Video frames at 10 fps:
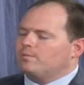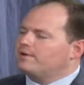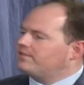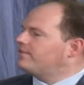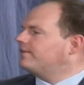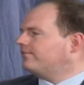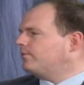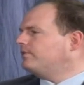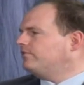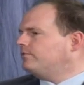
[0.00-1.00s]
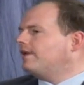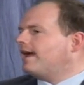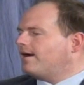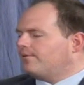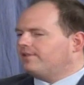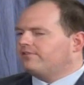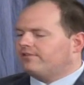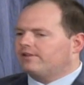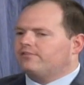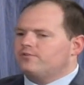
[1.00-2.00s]
One of the things that we do now
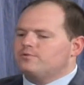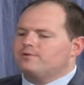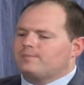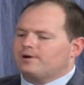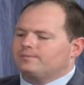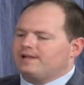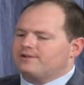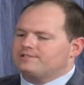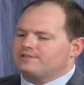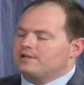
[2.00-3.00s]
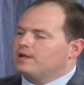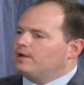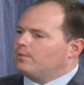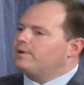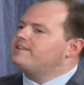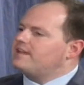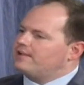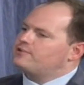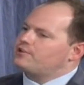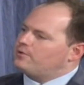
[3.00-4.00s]
that's new to Park Playhouse is we
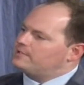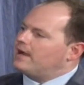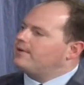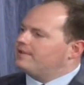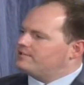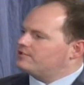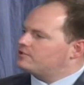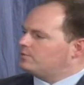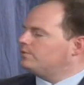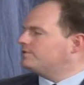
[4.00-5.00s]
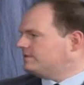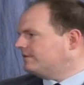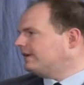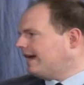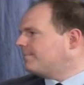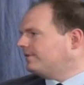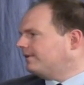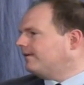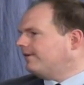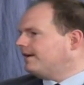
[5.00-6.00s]
take shows out into schools in the
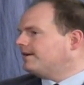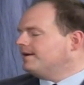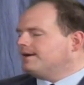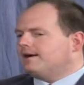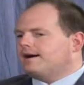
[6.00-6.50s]
capital area. Mm-hmm.